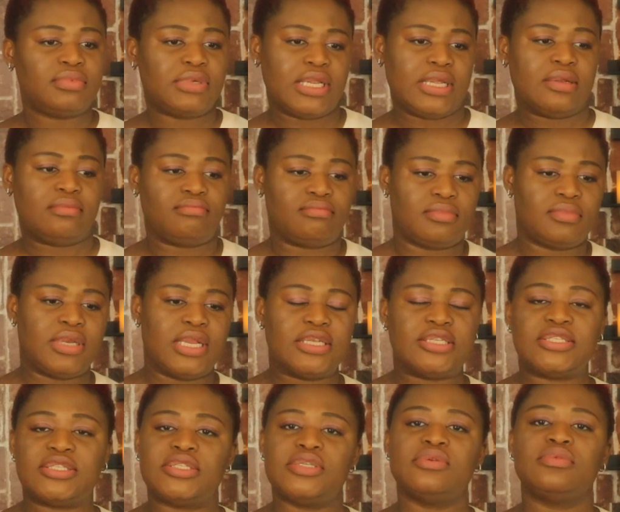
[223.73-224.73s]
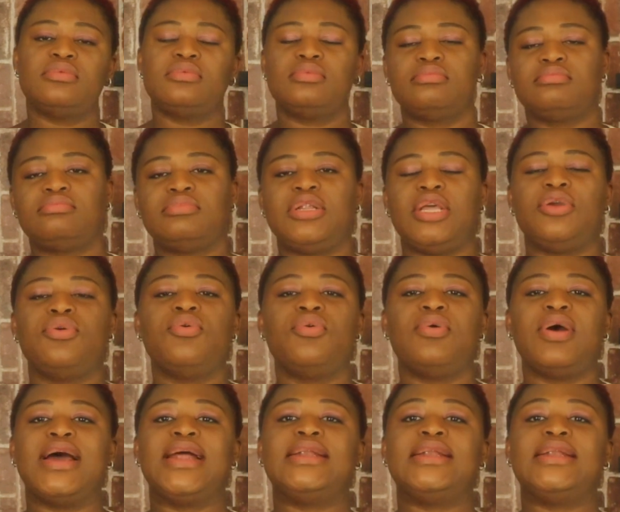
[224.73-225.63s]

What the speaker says: they steal, they go